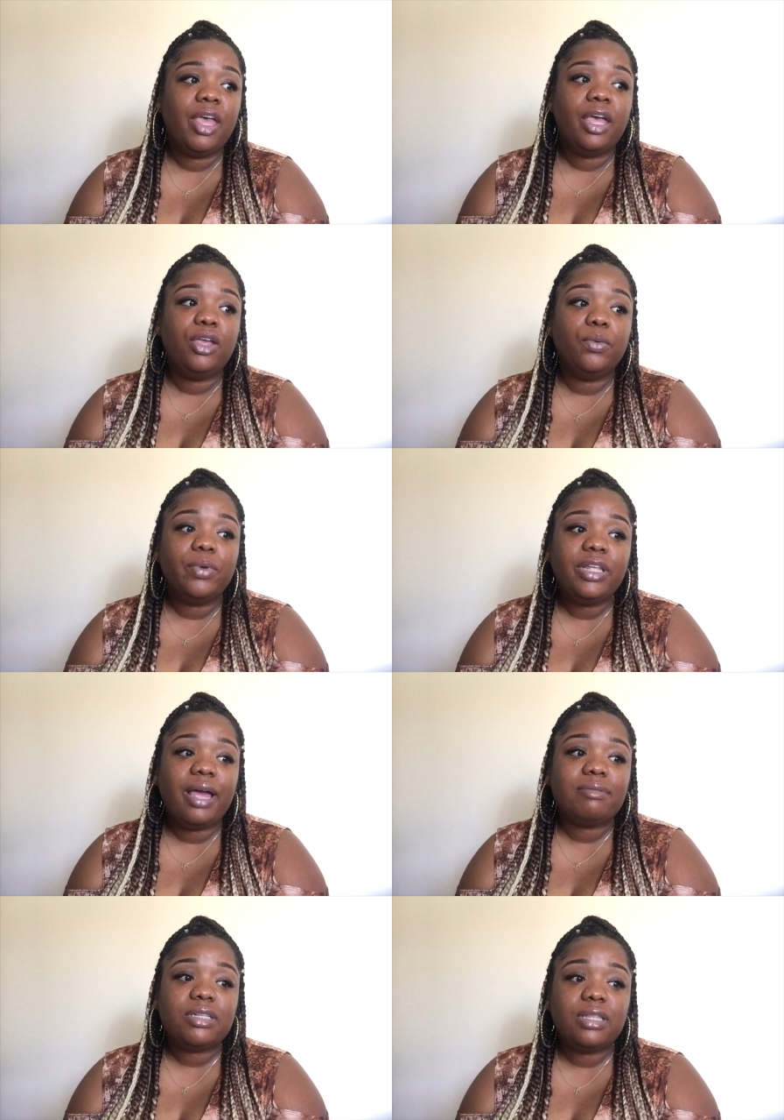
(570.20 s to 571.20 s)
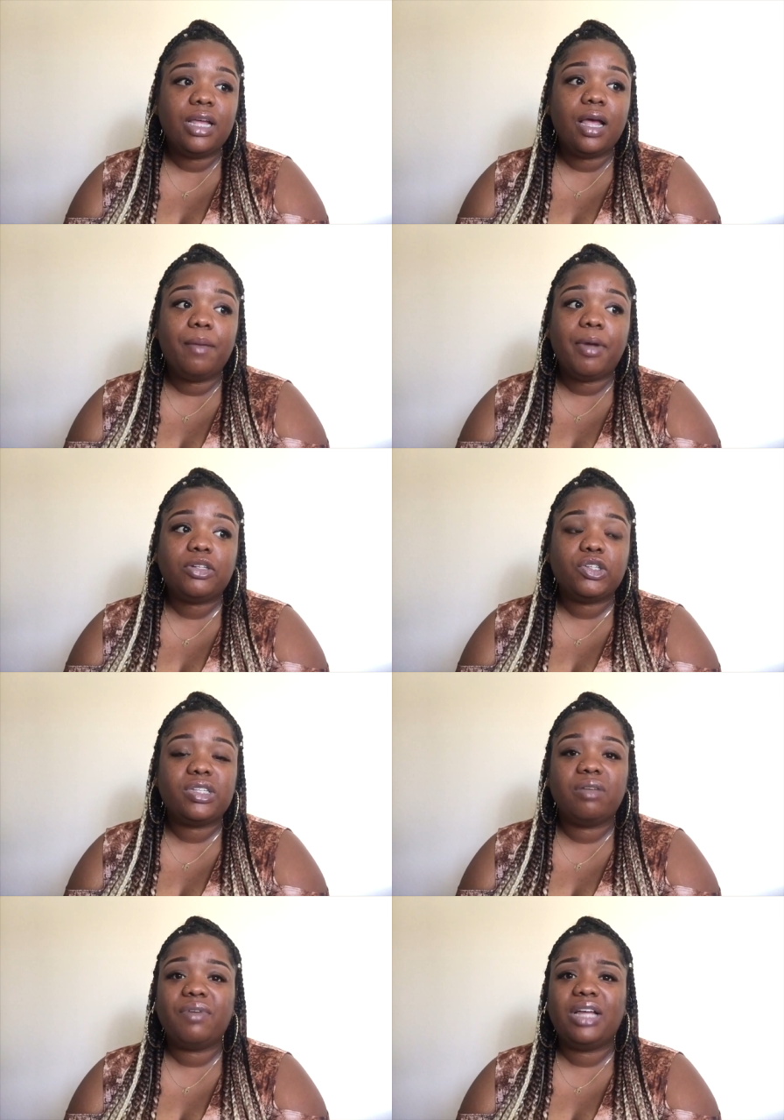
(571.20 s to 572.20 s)
You really have to think about
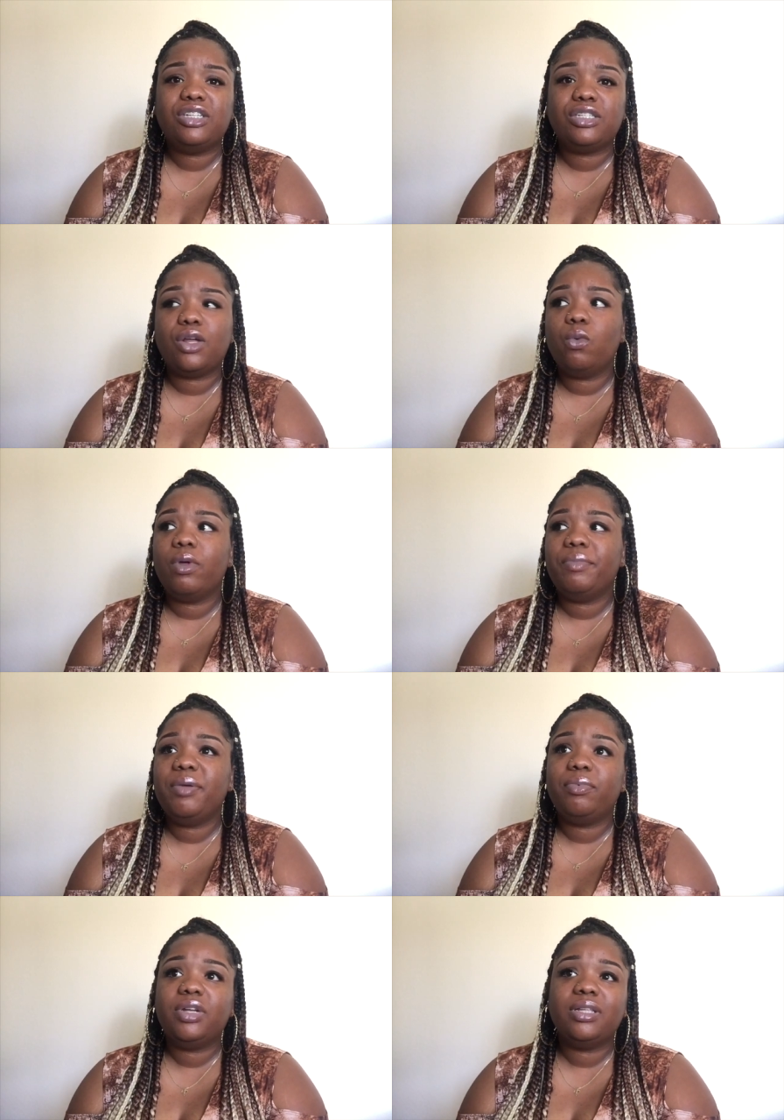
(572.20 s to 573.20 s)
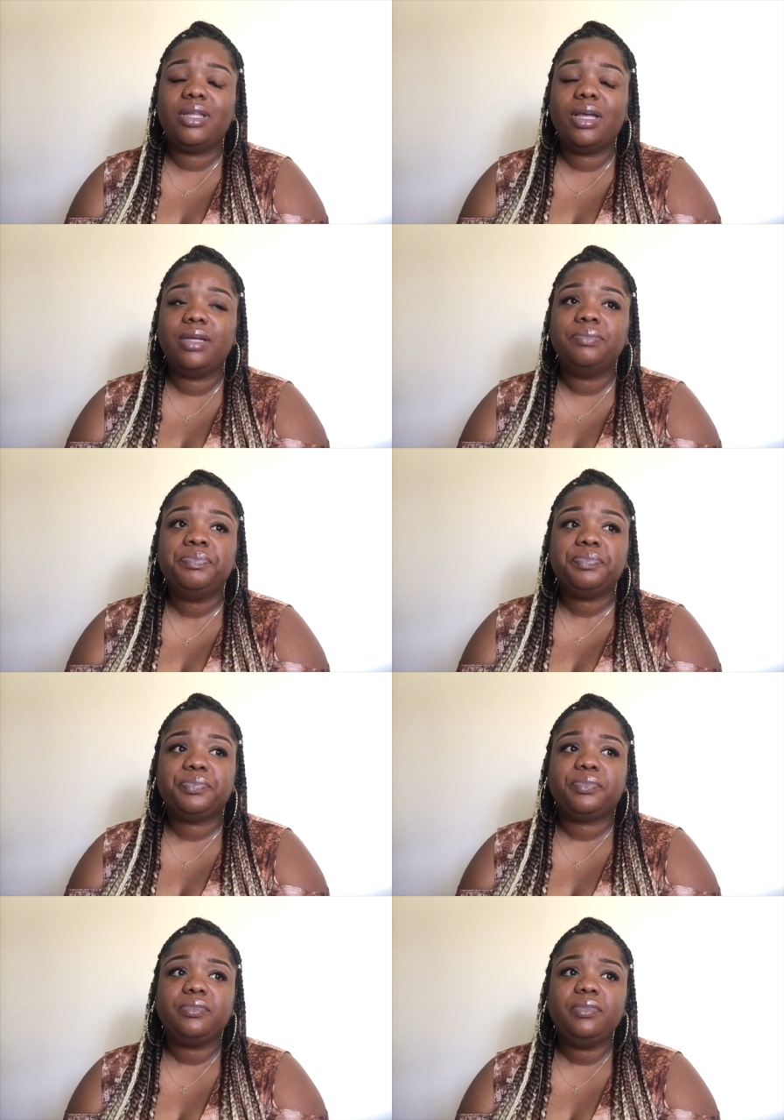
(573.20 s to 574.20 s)
yourself. I just don't want people to think
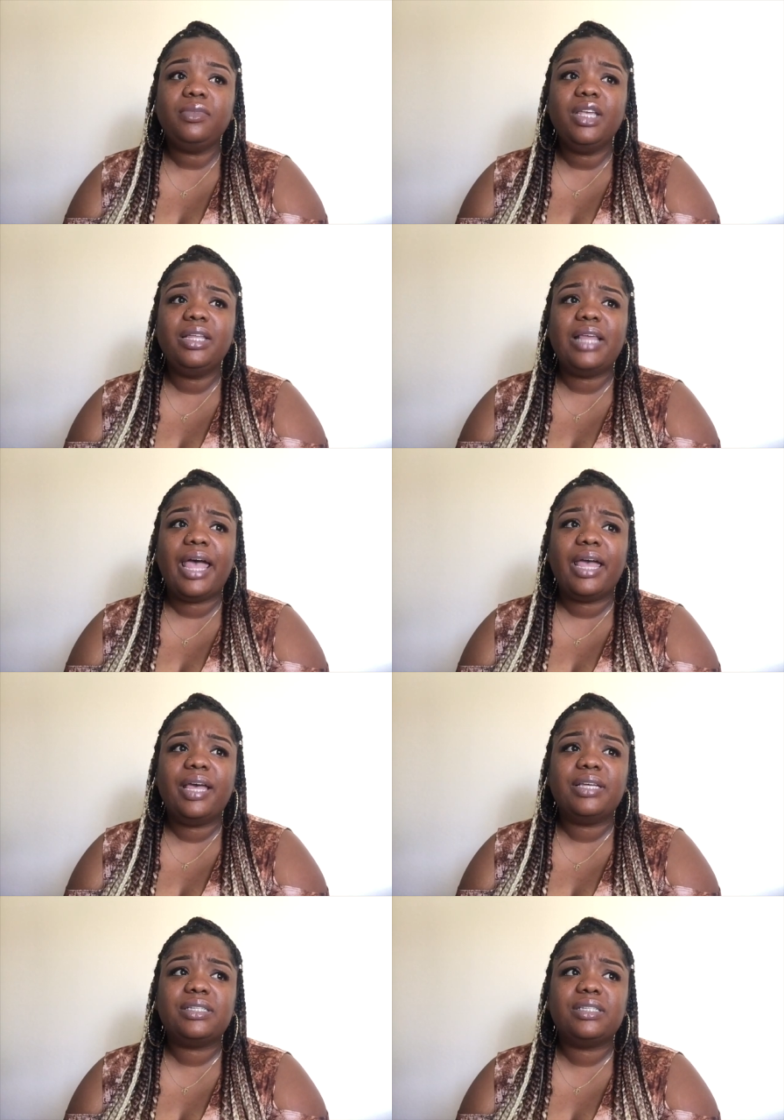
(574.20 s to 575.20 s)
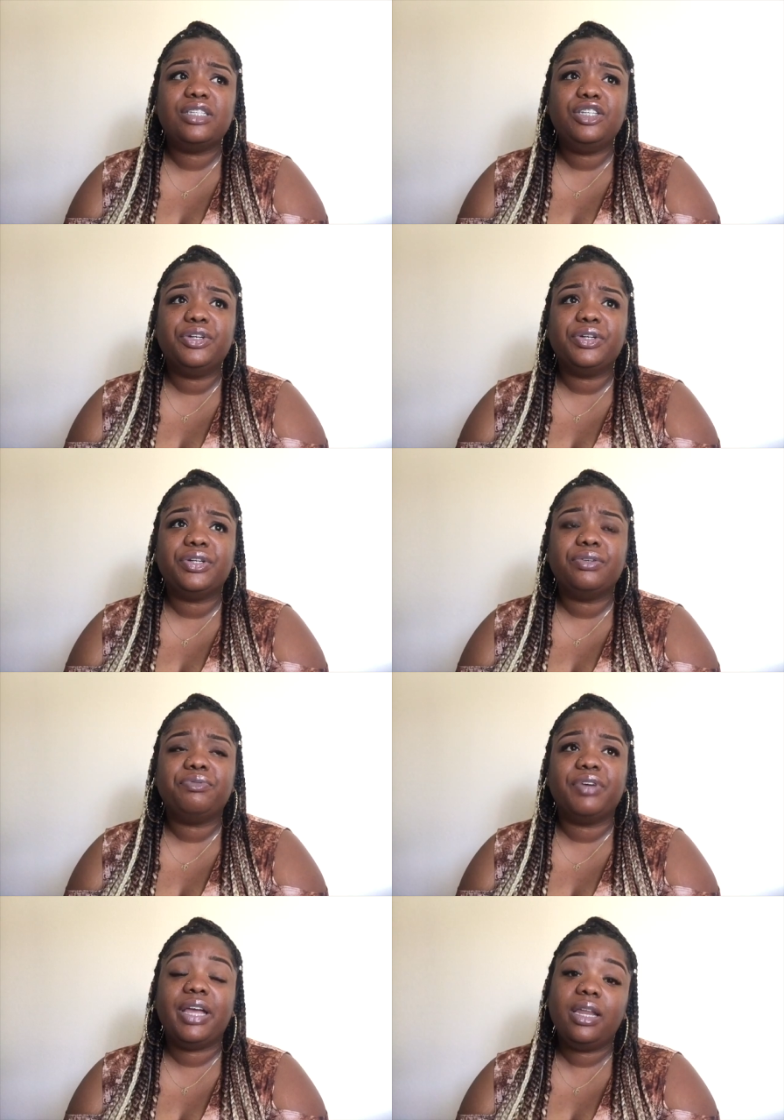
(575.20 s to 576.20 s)
that you're
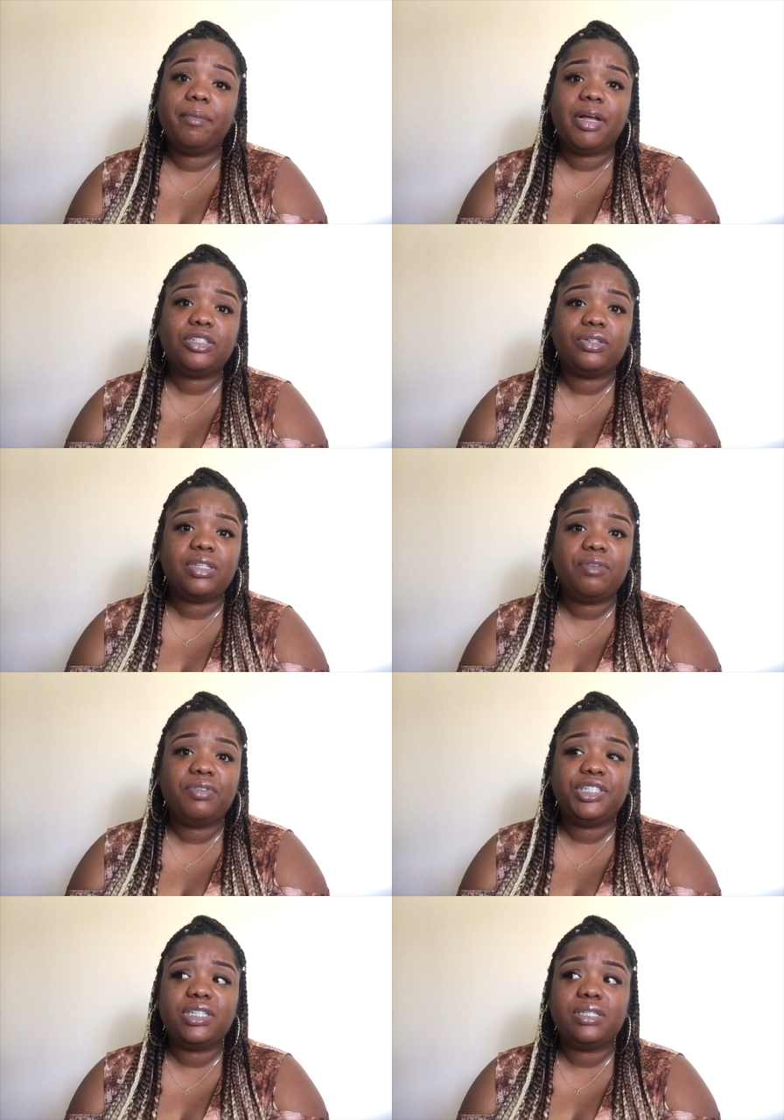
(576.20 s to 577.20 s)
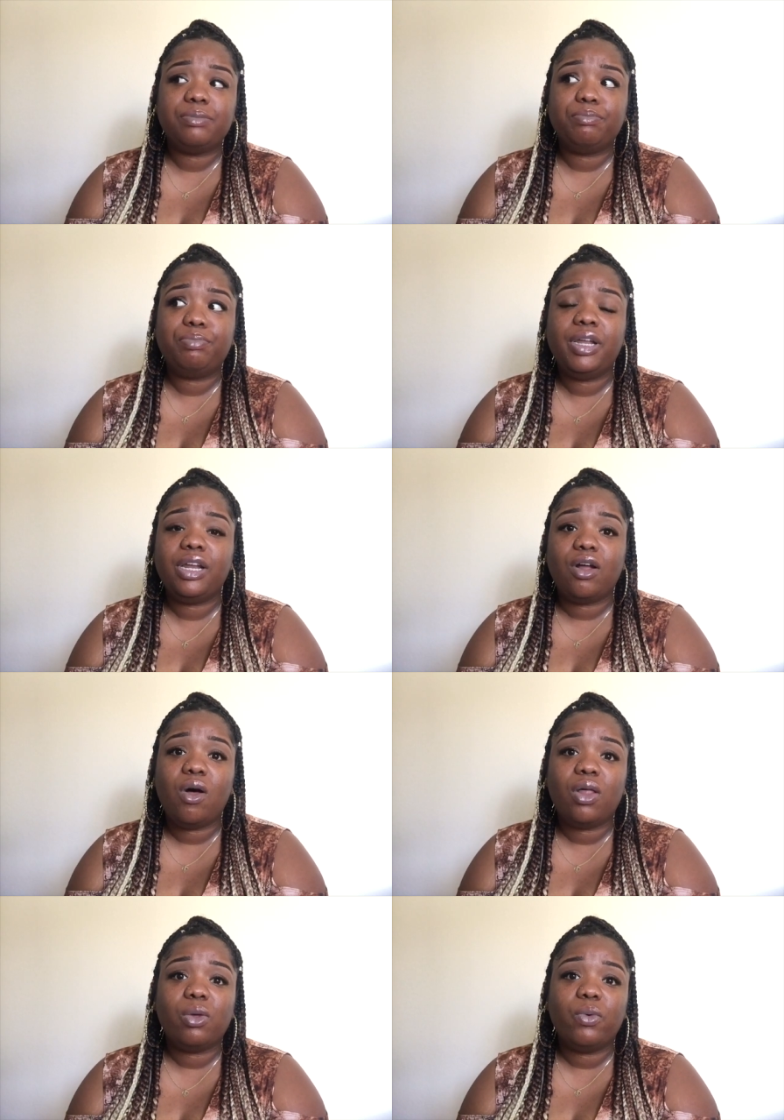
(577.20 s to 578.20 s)
forgetting about yourself and just putting it
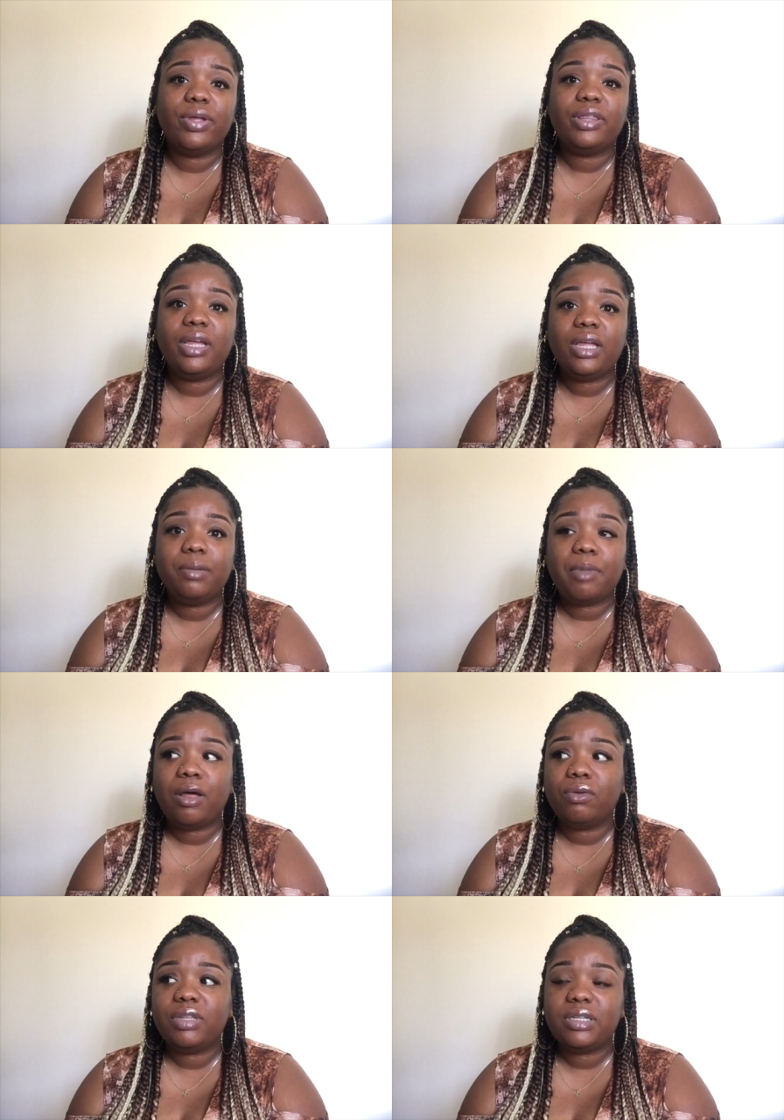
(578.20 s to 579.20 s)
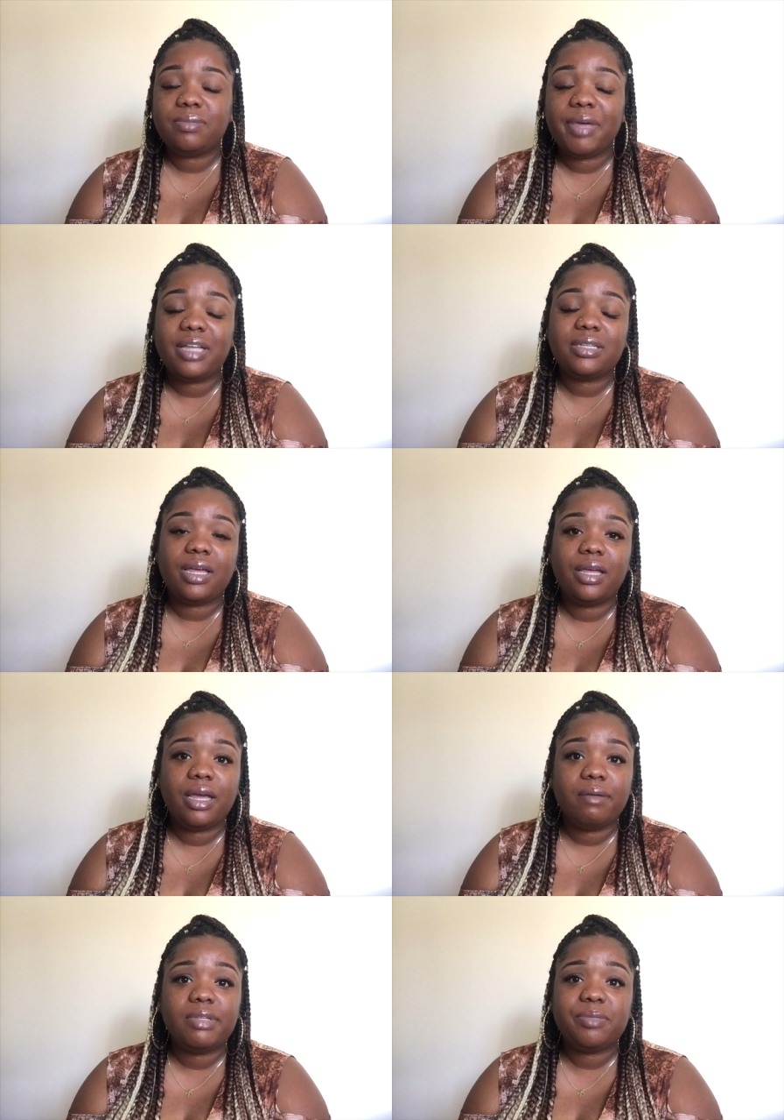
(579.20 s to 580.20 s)
all on thinking about this man, taking
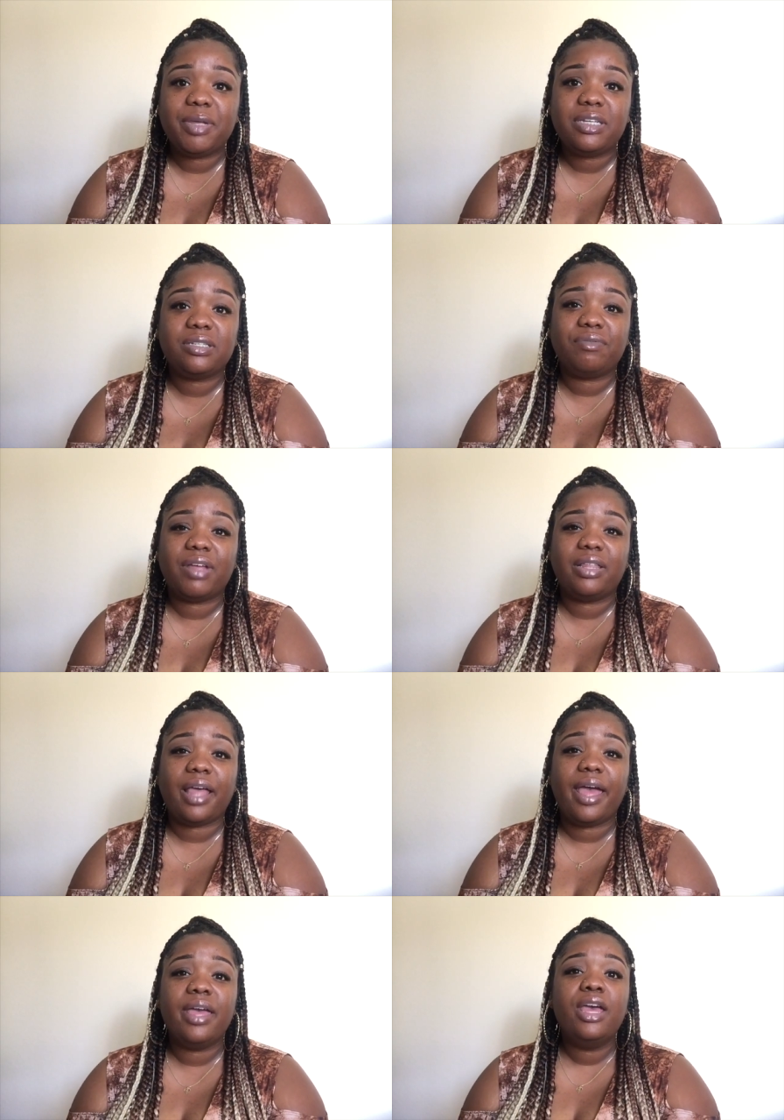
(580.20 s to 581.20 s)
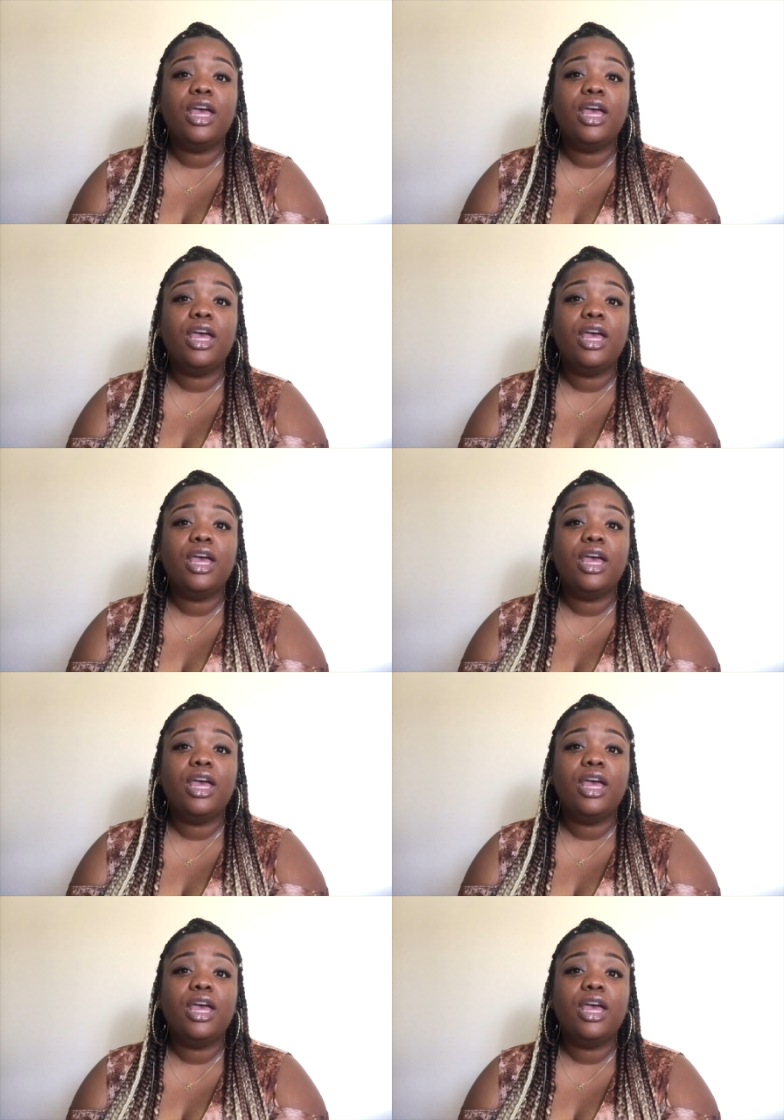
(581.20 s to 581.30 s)
care of this man and stuff like that.